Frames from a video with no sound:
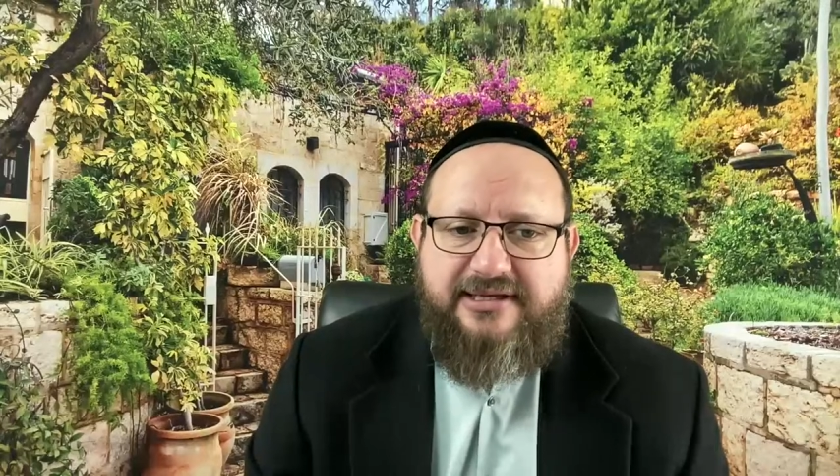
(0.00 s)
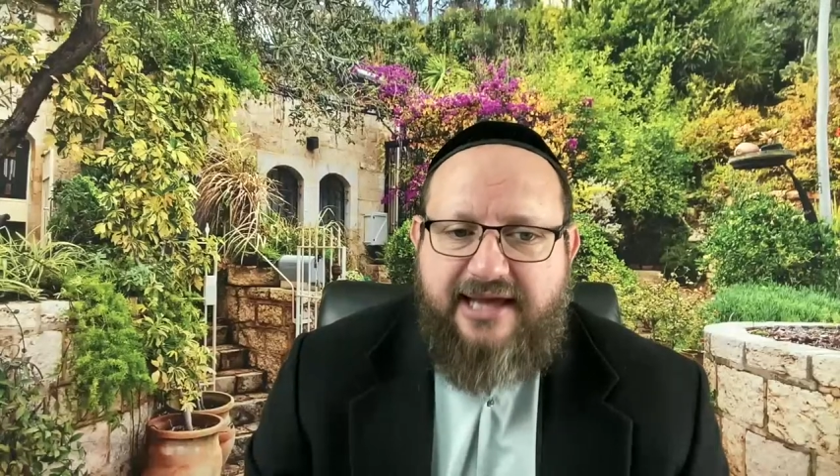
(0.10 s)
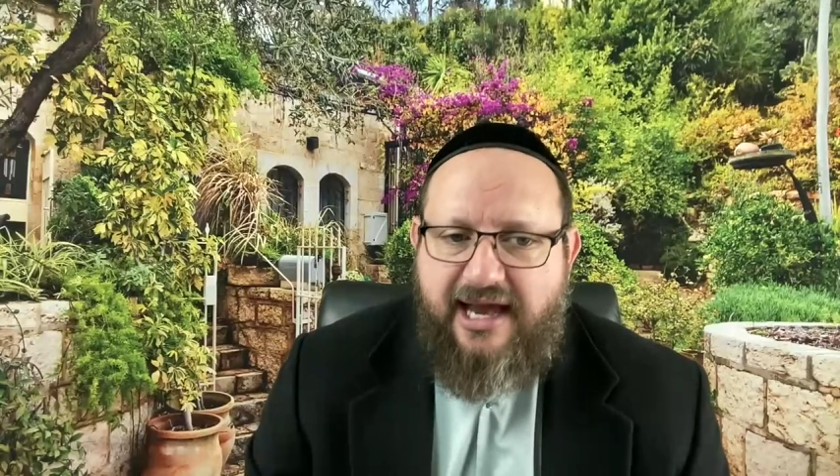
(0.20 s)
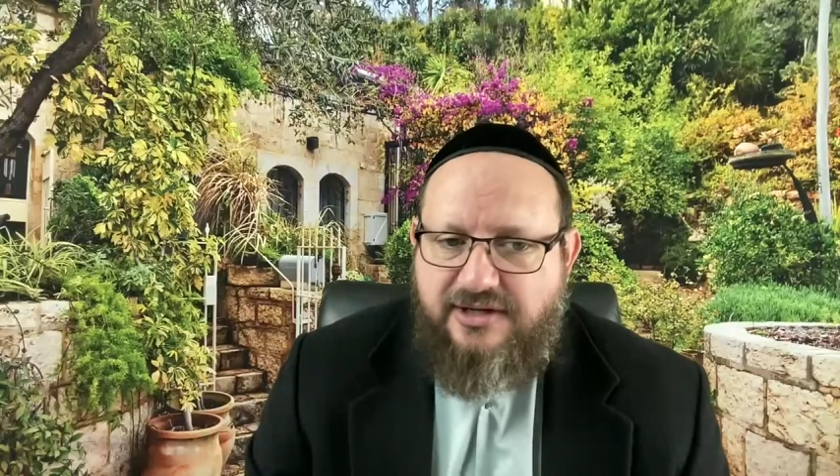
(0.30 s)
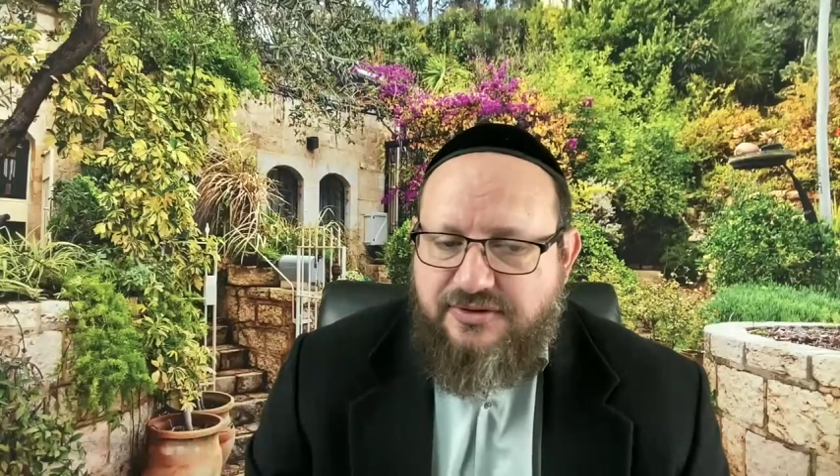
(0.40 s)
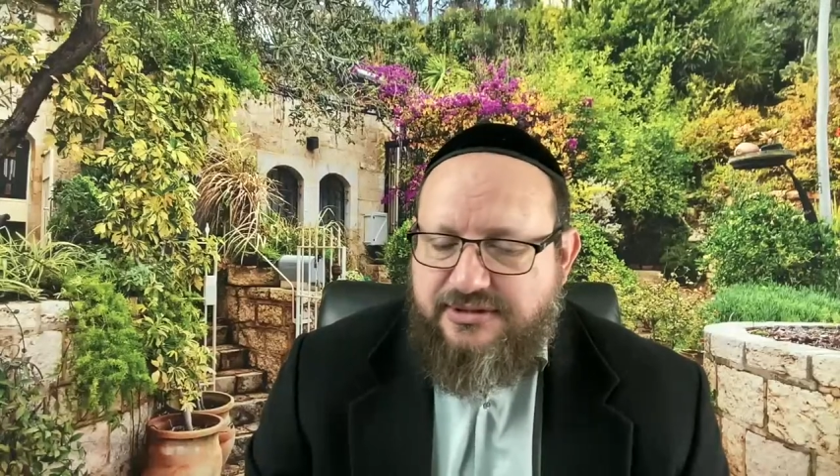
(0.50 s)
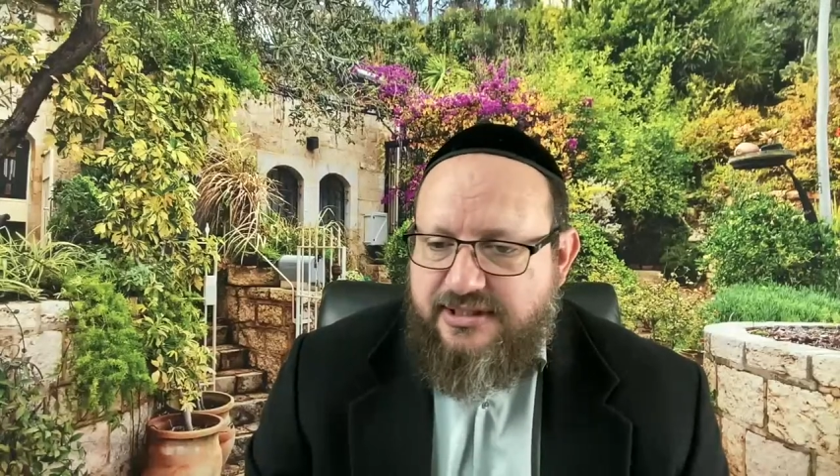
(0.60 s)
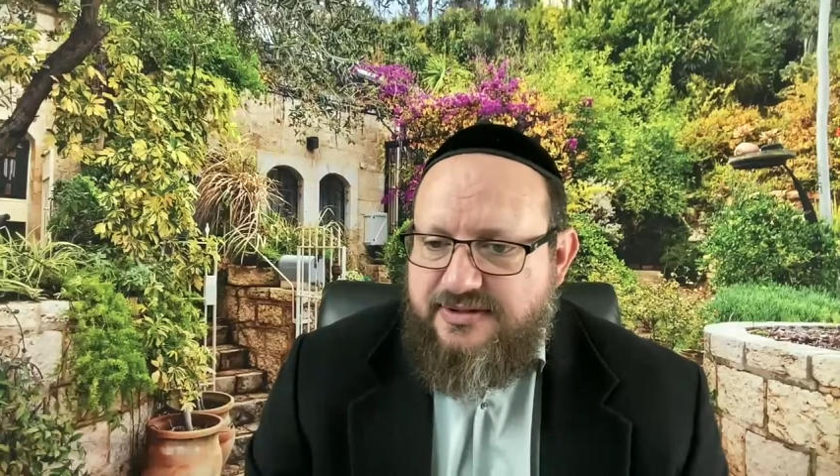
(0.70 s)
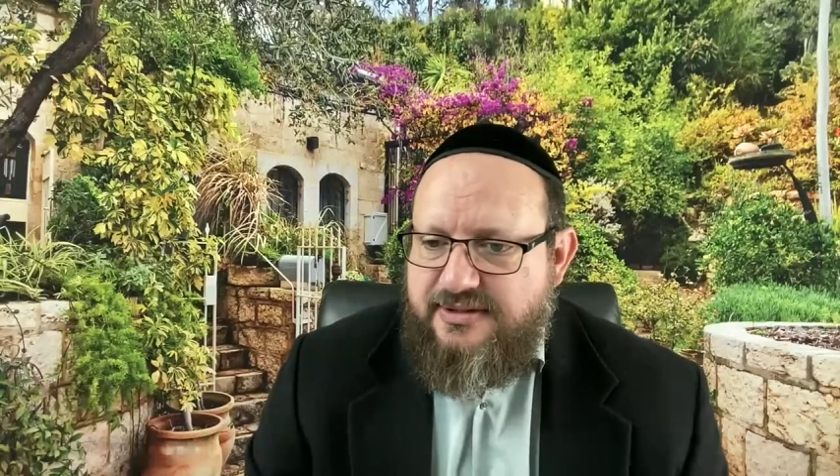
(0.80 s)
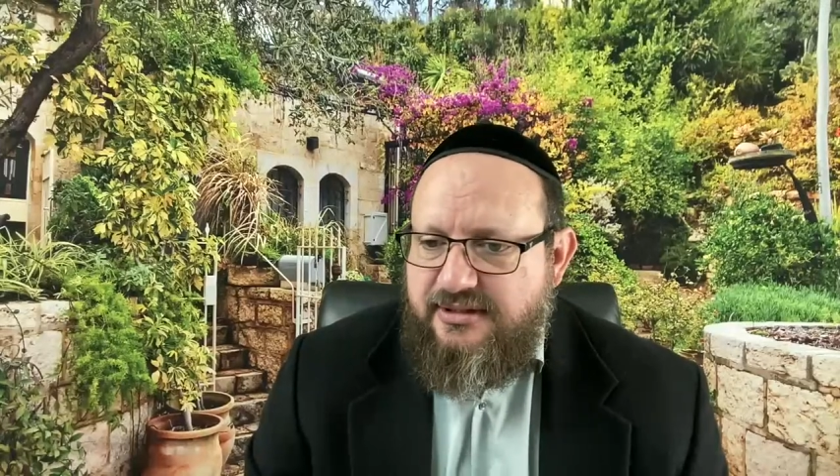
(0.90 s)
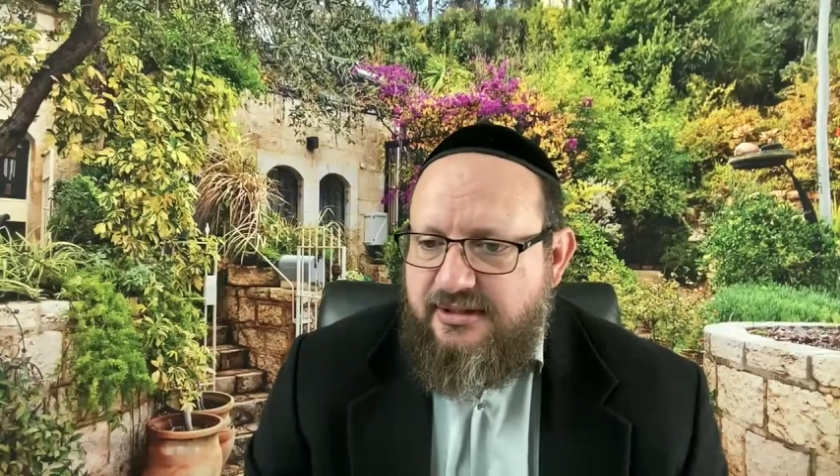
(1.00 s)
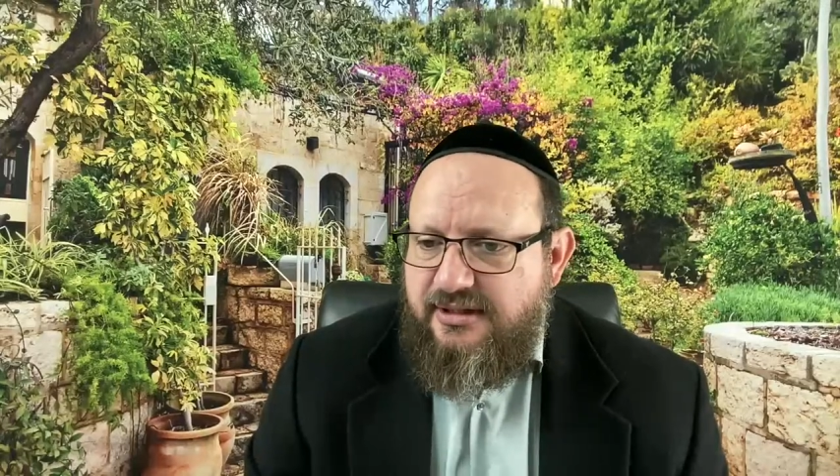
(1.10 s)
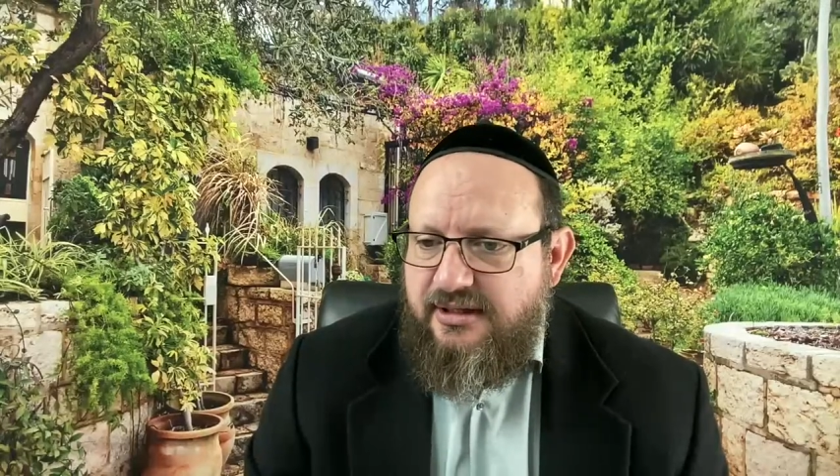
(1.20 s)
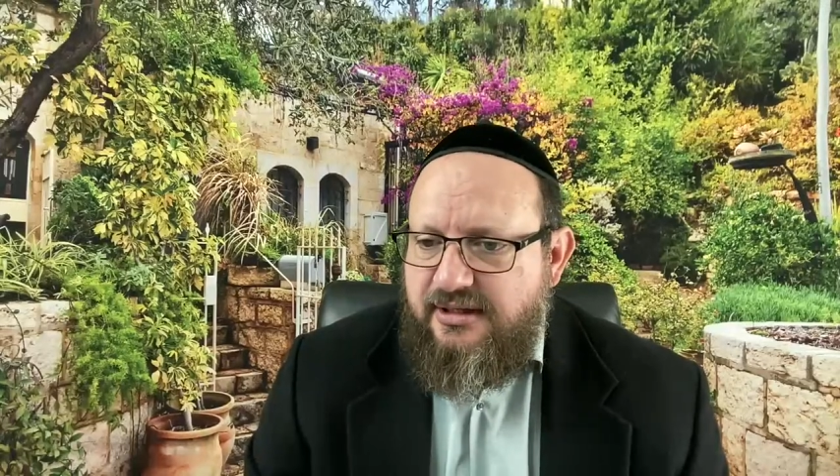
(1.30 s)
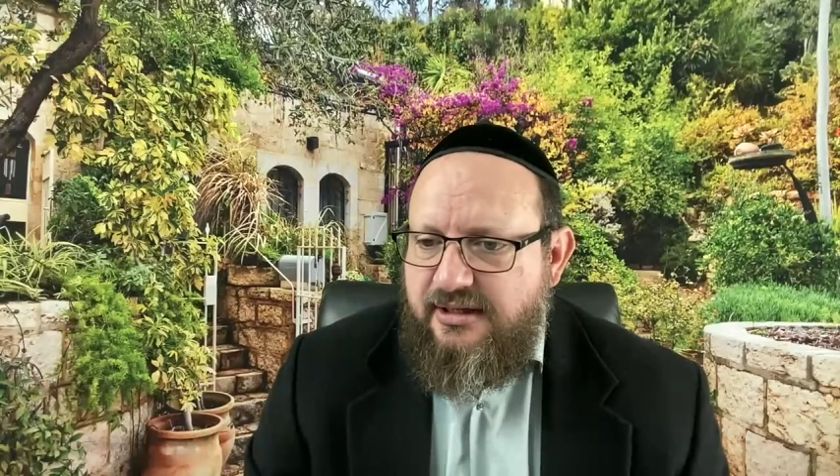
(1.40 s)
casualties,
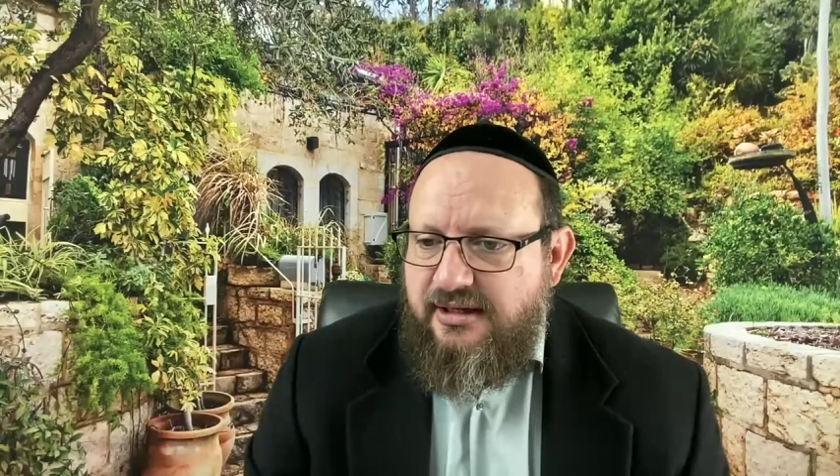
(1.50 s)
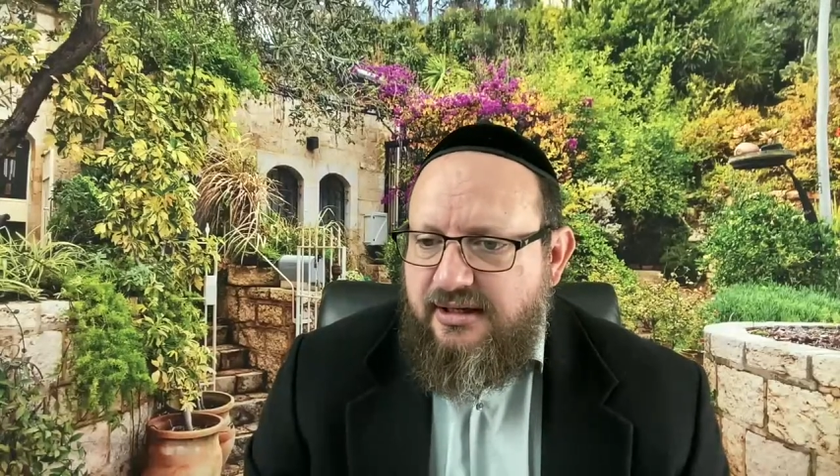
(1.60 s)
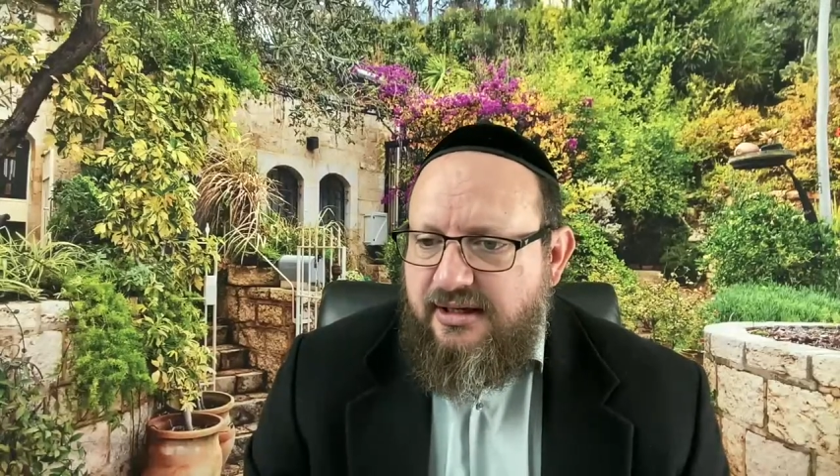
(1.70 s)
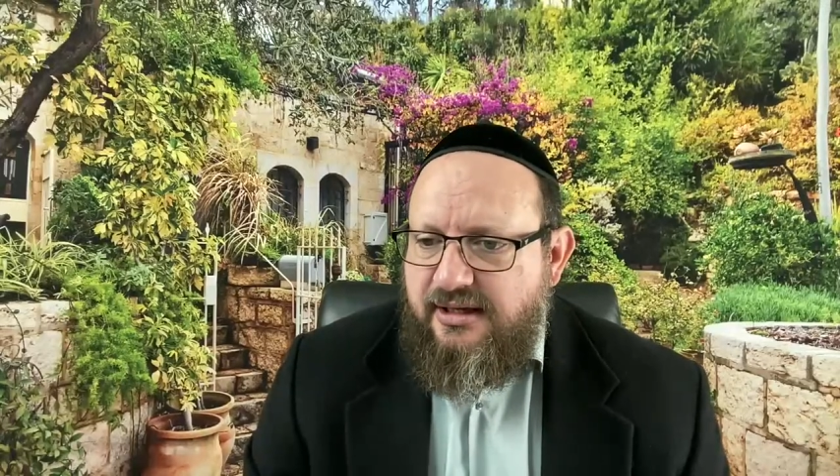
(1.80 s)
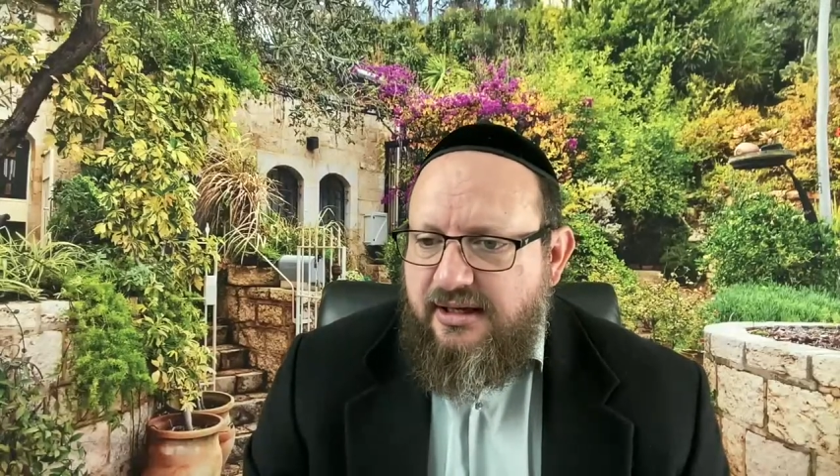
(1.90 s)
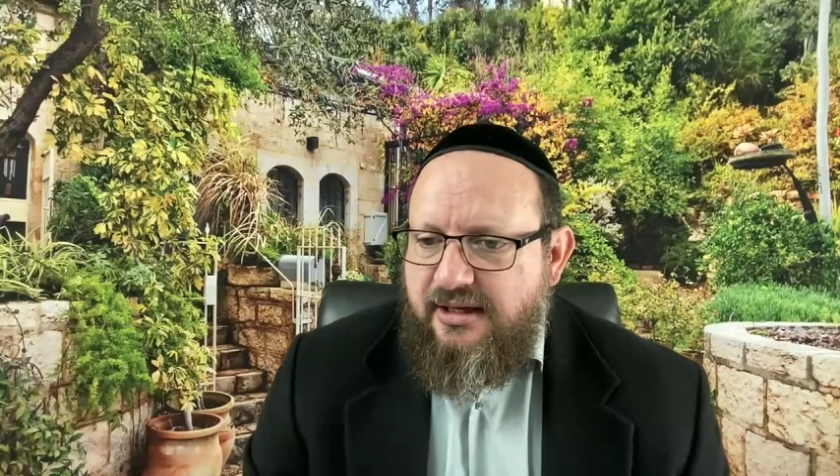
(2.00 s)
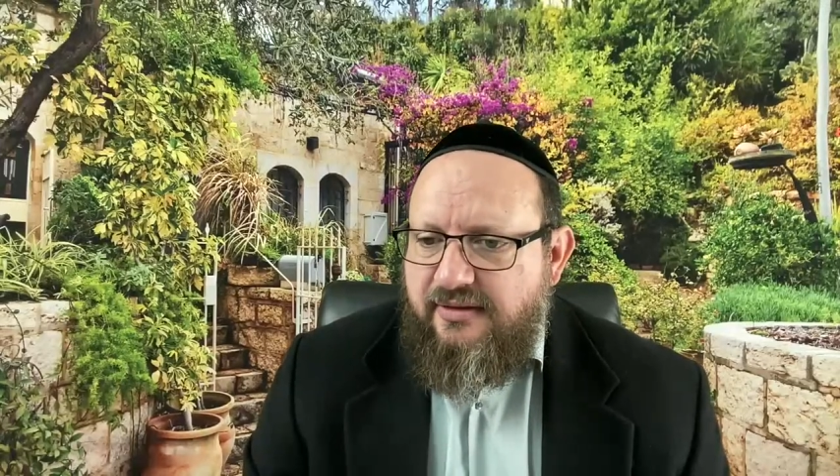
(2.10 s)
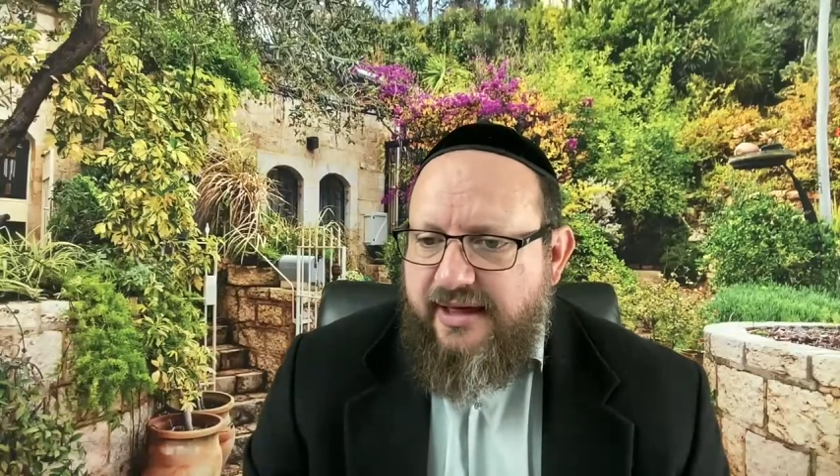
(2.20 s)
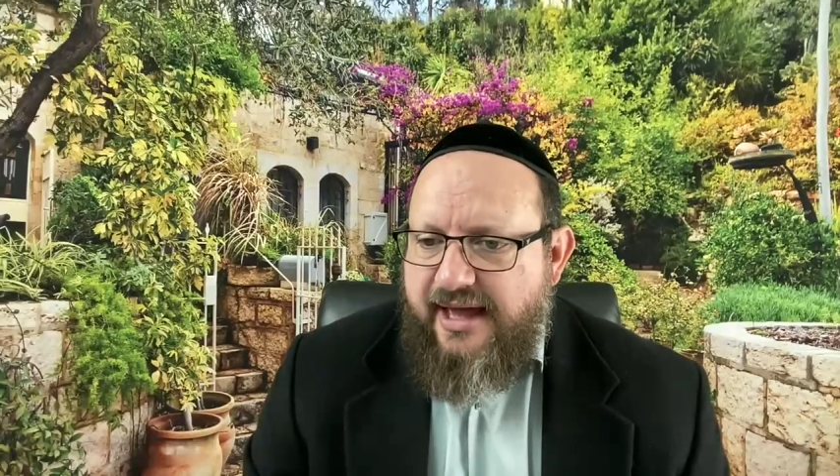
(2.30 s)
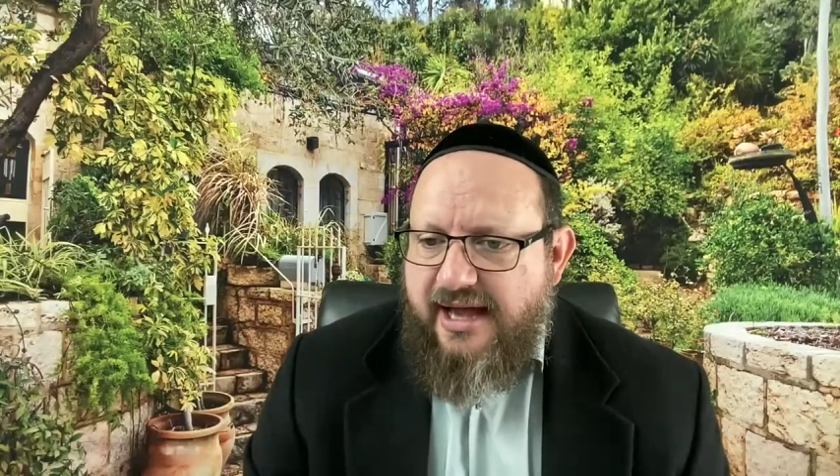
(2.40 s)
they